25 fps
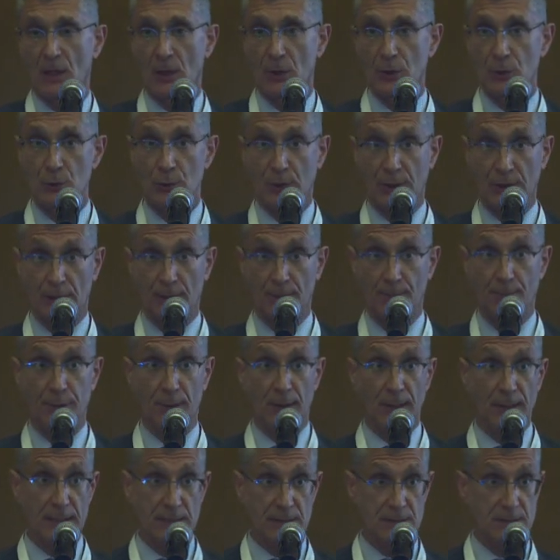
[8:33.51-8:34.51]
you can
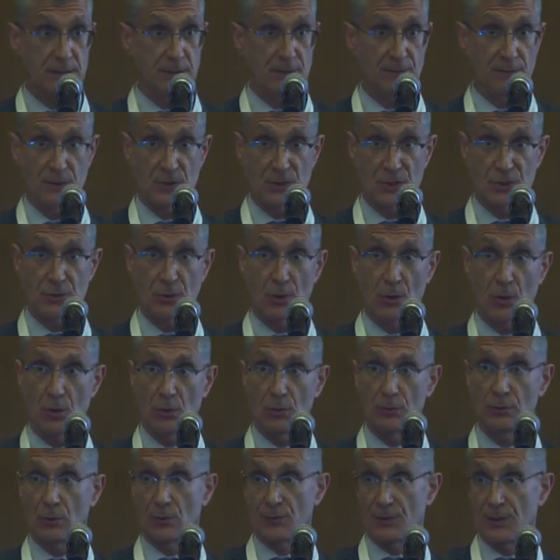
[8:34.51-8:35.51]
ablate the
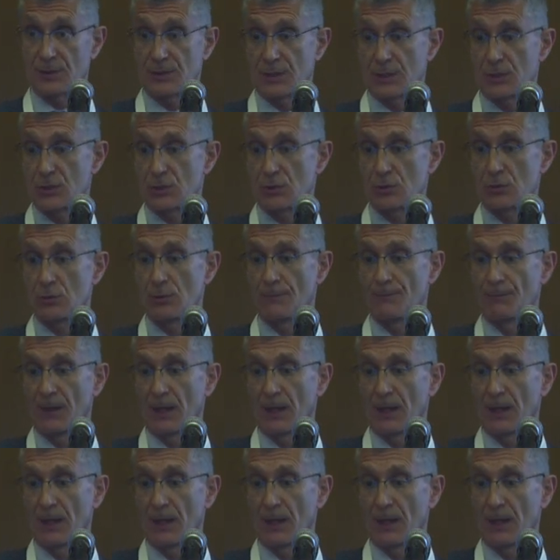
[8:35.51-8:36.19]
stone or the tissue